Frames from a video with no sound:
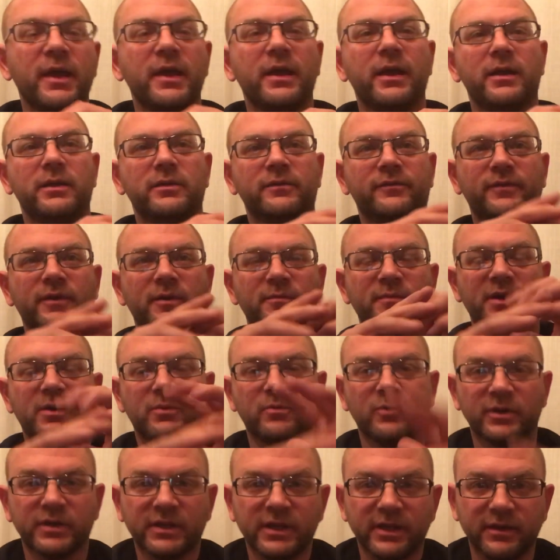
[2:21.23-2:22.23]
And if I'm not
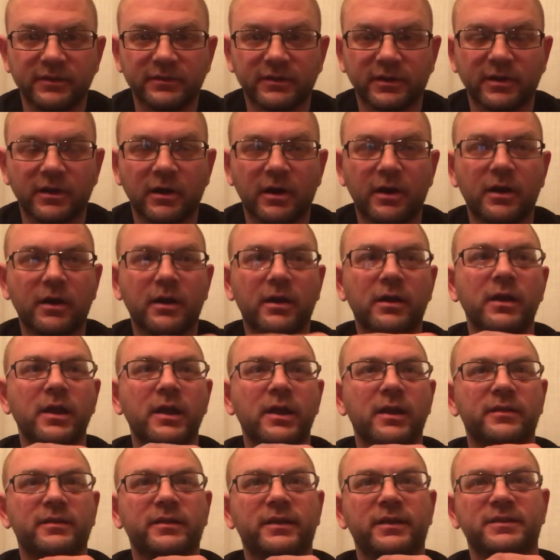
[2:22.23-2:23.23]
working on the car,
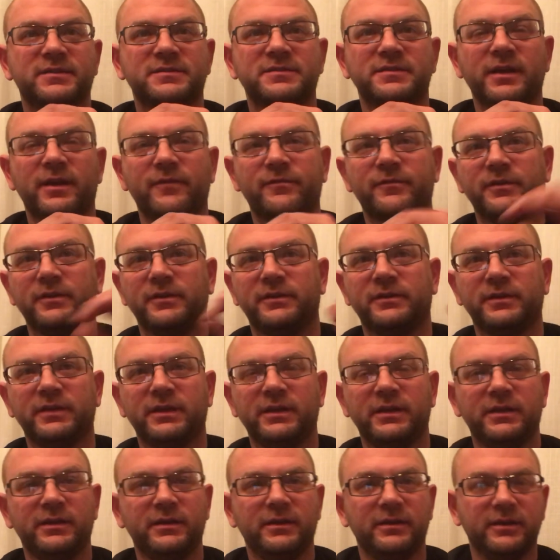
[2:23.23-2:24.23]
then it's definitely,
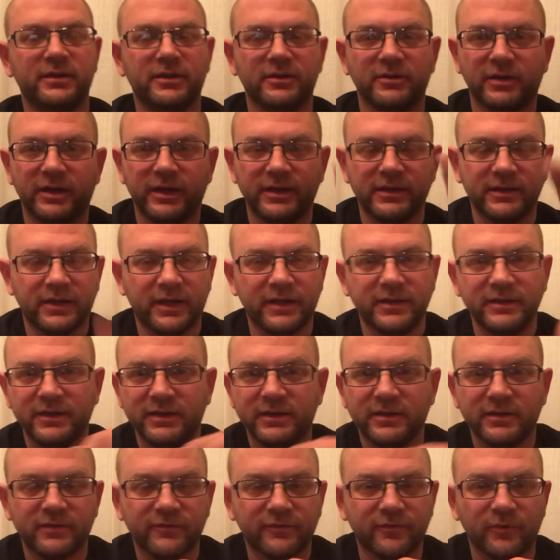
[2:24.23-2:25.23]
you know, I need
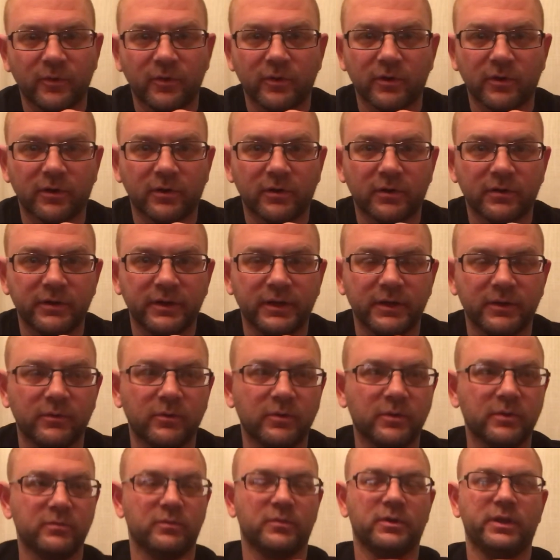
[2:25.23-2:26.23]
it for, you
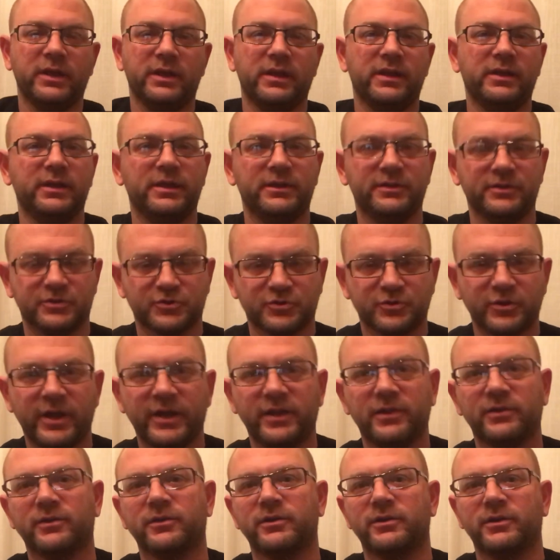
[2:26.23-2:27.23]
know, in the
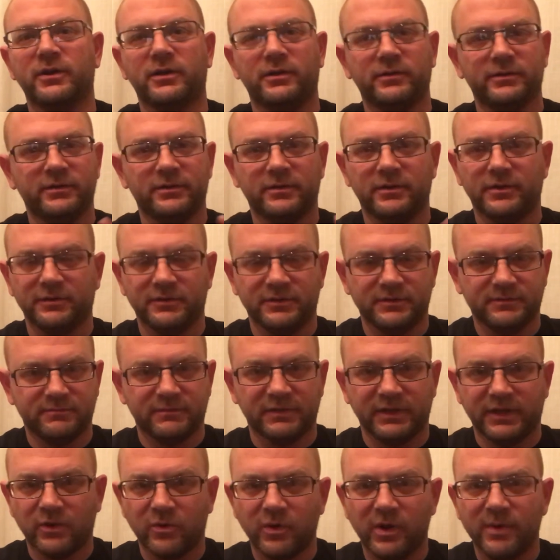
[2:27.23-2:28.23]
trailer and all the
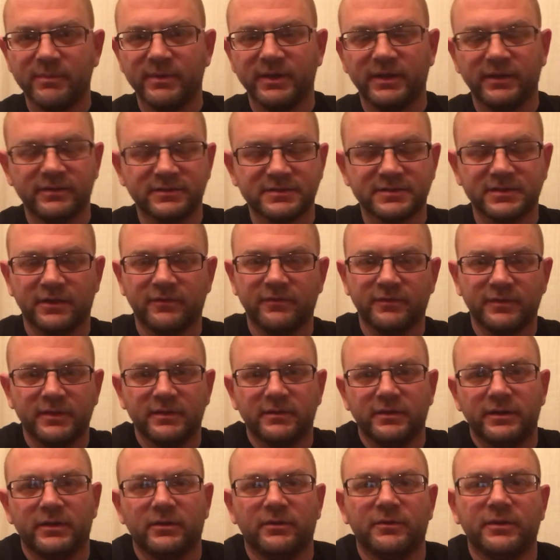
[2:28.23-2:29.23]
equipment and stuff,
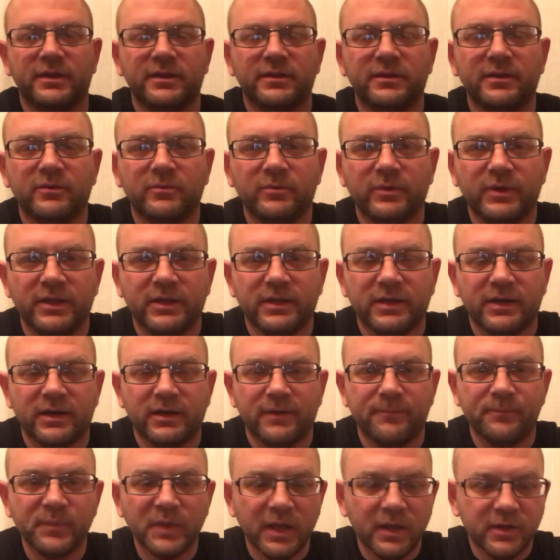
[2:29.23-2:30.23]
you know, that we
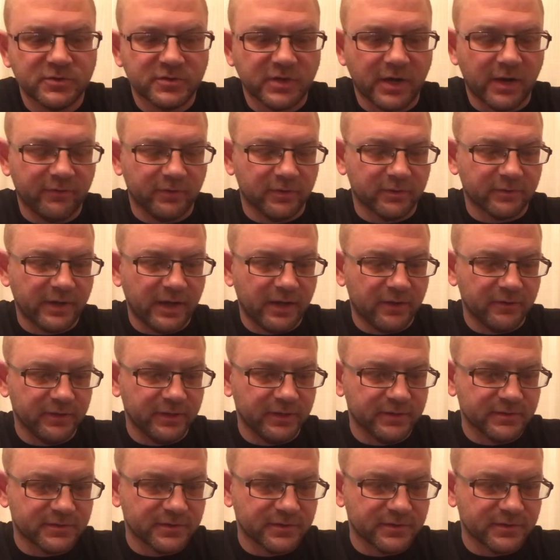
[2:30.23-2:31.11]
travel around in.